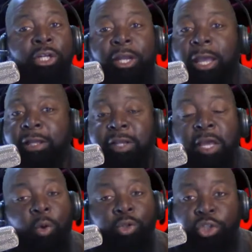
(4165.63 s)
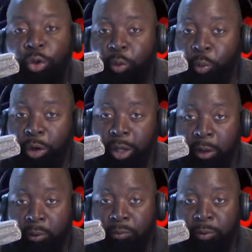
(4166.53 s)
they're going to show you where to
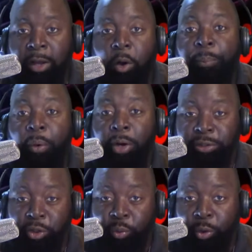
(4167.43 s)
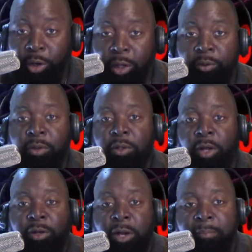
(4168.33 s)
go. They're going to point to you where to go. You can
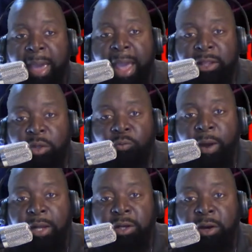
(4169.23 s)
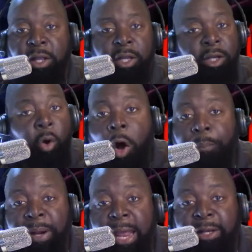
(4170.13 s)
go. There's a bathroom right there. Don't
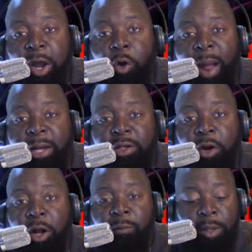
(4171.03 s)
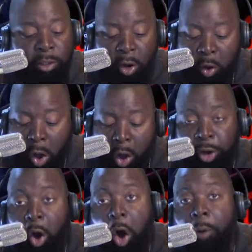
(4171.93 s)
open that door right there.
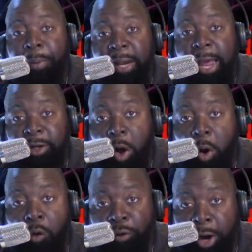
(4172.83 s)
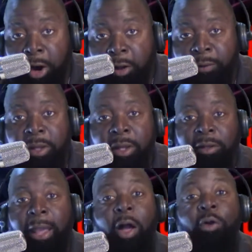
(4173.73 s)
Don't open that door over there.
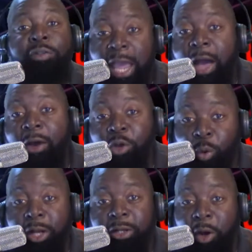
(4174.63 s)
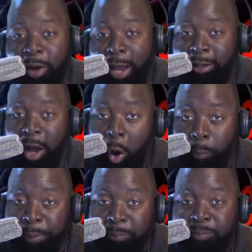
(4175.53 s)
They're going to tell you what door not to
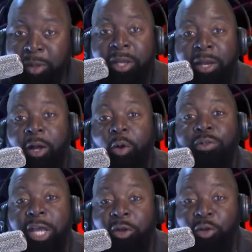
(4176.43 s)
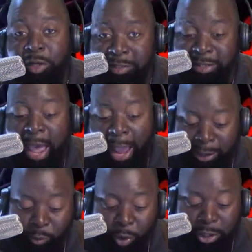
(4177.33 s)
open. They're going to tell you
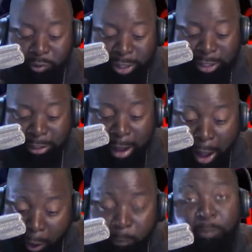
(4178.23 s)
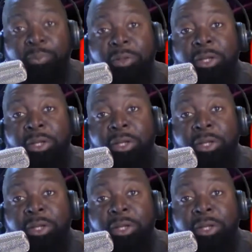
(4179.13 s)
exactly where you need to go.